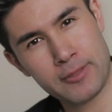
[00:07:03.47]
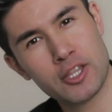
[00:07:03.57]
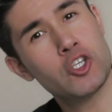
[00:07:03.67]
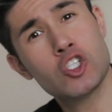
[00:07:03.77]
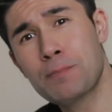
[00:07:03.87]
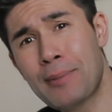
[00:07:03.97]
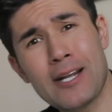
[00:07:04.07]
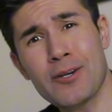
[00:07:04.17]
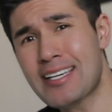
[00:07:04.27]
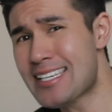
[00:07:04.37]
The
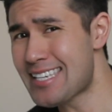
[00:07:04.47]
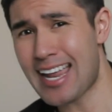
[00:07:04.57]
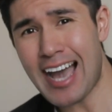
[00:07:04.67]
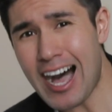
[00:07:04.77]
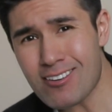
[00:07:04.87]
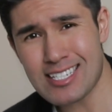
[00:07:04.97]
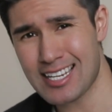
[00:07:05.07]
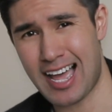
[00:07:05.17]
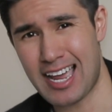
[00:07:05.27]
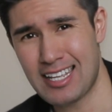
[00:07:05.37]
Spirit is not
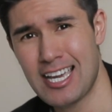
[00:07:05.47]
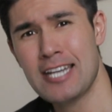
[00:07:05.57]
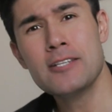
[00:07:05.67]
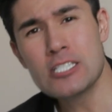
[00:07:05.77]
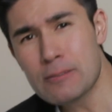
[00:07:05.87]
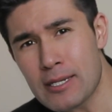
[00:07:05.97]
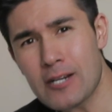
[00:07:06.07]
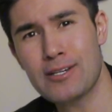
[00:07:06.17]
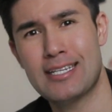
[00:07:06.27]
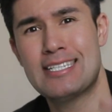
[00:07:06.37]
outside. The
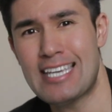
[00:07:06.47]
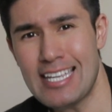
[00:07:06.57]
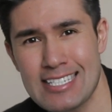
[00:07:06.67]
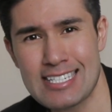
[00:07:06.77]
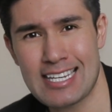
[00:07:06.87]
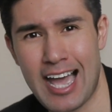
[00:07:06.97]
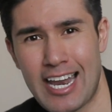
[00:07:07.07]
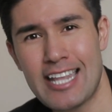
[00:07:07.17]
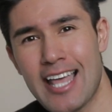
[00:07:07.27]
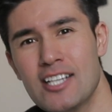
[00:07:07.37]
Spirit is inside.
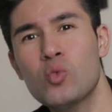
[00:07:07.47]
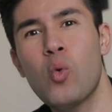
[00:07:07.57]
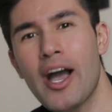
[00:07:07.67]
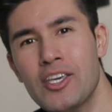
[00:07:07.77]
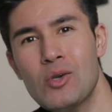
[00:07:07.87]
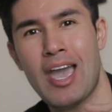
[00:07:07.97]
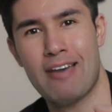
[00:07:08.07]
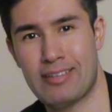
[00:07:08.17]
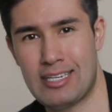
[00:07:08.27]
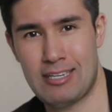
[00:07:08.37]
That's why you
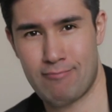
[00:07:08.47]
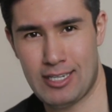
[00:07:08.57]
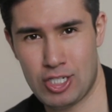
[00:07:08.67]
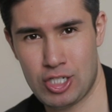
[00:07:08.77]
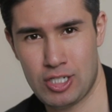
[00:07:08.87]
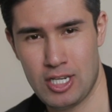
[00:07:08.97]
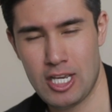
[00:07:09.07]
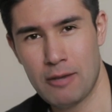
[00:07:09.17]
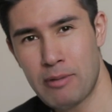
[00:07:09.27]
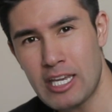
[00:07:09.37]
have an image.
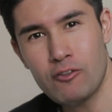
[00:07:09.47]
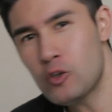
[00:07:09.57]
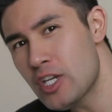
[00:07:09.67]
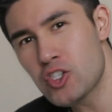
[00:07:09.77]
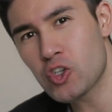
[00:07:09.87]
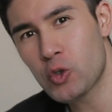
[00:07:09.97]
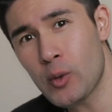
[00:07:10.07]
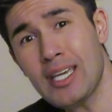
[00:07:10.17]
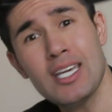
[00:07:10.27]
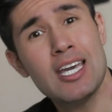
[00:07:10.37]
But if you
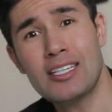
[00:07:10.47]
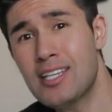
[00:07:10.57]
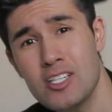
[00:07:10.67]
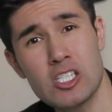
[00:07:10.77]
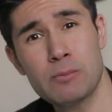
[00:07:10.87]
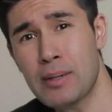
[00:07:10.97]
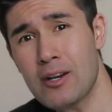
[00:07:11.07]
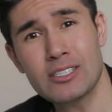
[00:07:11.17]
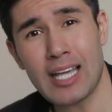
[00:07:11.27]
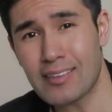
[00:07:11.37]
disagree, then the
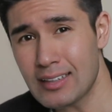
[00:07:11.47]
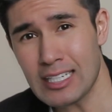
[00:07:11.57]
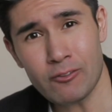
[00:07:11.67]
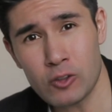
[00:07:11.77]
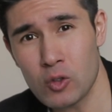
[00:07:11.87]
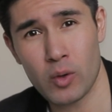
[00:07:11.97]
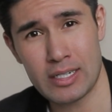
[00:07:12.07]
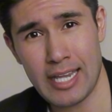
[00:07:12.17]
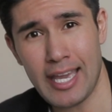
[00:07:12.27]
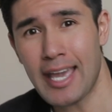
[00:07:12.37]
Spirit is going to leave you one
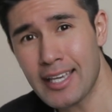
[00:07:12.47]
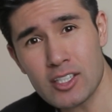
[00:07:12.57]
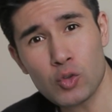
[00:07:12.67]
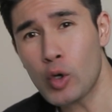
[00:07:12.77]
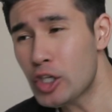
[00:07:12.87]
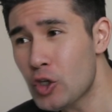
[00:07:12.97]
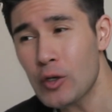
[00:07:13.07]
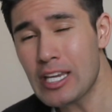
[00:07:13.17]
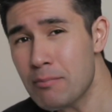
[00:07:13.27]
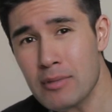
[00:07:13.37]
day. And guess what? Your
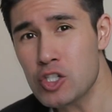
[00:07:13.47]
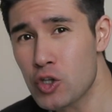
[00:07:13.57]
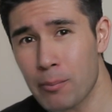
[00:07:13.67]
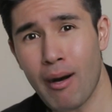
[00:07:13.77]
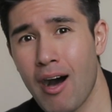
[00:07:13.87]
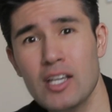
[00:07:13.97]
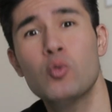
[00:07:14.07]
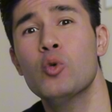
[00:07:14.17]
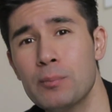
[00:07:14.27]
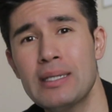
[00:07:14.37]
image, your body
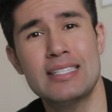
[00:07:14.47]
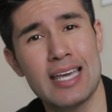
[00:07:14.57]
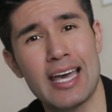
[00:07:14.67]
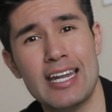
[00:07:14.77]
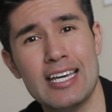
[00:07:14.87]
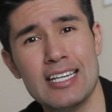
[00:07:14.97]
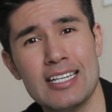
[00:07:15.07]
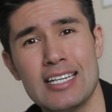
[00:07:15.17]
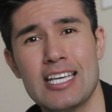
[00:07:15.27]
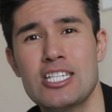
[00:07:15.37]
will be dead.
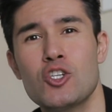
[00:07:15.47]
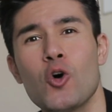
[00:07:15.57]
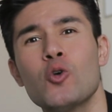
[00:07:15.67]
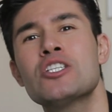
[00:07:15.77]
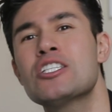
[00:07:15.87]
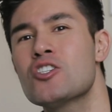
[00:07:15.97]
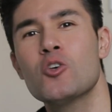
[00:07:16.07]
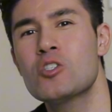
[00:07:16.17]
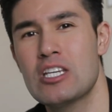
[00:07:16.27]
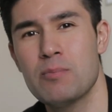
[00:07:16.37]
It's so
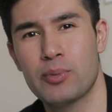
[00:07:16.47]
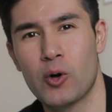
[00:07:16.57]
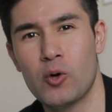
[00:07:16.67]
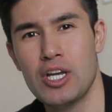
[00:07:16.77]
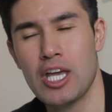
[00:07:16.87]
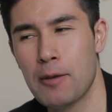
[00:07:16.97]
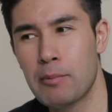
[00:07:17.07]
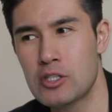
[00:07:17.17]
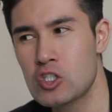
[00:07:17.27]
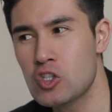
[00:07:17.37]
simple,
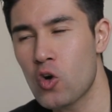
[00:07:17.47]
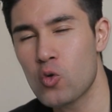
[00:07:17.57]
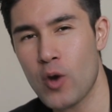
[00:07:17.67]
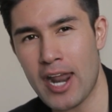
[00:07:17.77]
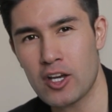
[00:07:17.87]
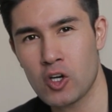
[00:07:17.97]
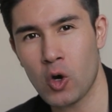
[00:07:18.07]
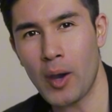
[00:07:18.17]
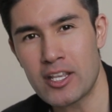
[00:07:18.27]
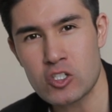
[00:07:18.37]
but so
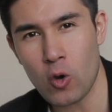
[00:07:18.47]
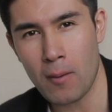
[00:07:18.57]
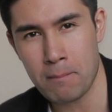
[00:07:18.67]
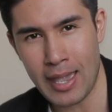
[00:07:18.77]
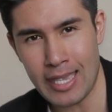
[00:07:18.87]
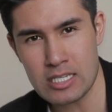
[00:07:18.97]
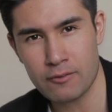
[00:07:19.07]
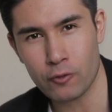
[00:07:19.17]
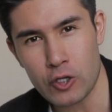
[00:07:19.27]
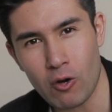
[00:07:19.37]
radical and so amazing
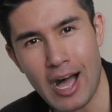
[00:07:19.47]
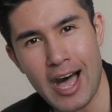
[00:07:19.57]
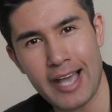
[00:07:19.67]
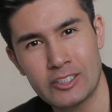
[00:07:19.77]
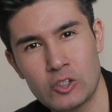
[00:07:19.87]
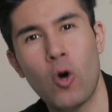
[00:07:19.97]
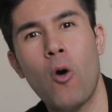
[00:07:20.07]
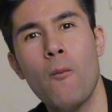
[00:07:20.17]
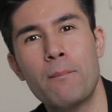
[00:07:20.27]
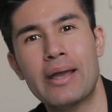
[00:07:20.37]
for your eyes to
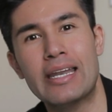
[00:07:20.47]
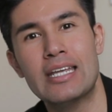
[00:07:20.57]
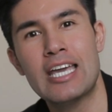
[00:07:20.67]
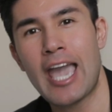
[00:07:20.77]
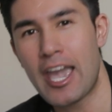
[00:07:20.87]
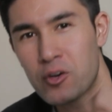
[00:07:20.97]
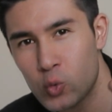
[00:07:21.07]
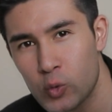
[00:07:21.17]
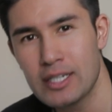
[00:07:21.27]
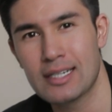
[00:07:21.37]
open
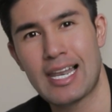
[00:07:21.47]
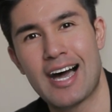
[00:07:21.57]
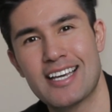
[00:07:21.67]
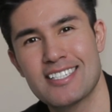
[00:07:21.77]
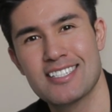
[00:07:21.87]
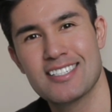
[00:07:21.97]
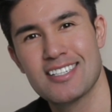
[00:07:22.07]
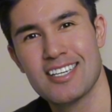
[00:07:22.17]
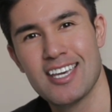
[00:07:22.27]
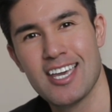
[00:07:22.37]
and realize.
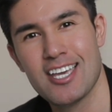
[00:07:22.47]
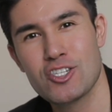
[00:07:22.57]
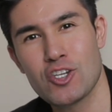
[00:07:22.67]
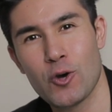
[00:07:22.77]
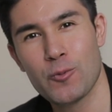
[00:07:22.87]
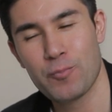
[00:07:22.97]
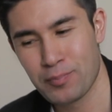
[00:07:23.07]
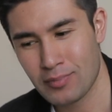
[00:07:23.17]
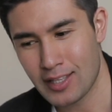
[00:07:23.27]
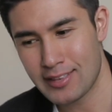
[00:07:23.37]
So
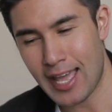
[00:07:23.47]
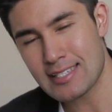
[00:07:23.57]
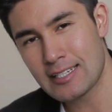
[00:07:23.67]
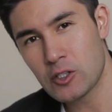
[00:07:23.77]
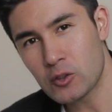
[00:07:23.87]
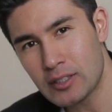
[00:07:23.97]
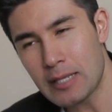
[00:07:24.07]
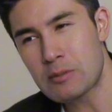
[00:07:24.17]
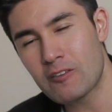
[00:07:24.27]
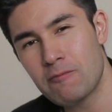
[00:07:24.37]
that's a little
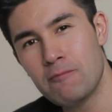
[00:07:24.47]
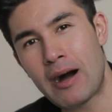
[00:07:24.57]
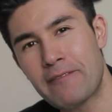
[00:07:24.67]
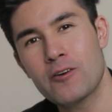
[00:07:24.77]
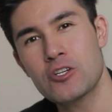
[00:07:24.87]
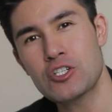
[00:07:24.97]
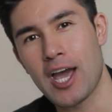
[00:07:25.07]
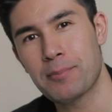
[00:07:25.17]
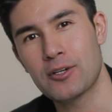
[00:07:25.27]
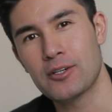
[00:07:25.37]
glimpse of my first
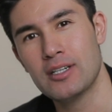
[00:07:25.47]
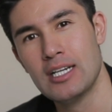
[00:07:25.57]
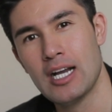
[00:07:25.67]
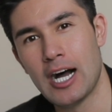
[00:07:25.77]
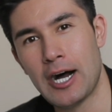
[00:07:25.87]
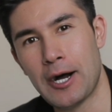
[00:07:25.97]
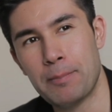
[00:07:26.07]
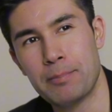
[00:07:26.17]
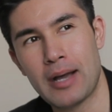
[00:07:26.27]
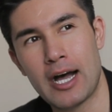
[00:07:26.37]
chapter.
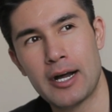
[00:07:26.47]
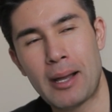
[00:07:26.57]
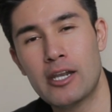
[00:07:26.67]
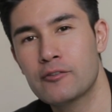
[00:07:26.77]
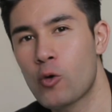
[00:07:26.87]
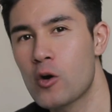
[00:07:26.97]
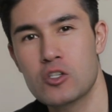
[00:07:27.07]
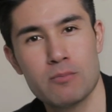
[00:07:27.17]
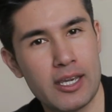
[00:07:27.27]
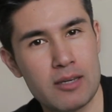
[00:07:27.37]
I look forward
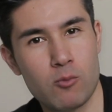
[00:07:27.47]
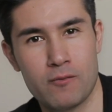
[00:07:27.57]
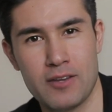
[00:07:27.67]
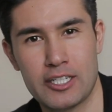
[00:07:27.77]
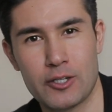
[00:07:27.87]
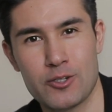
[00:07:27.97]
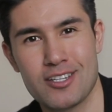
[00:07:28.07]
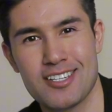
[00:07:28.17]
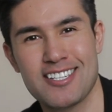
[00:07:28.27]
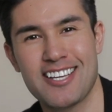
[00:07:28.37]
to making more videos.
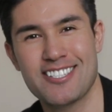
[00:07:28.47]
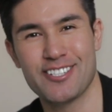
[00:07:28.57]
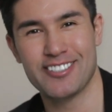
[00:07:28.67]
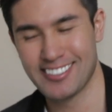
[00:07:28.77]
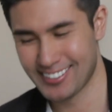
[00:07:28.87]
Stay tuned.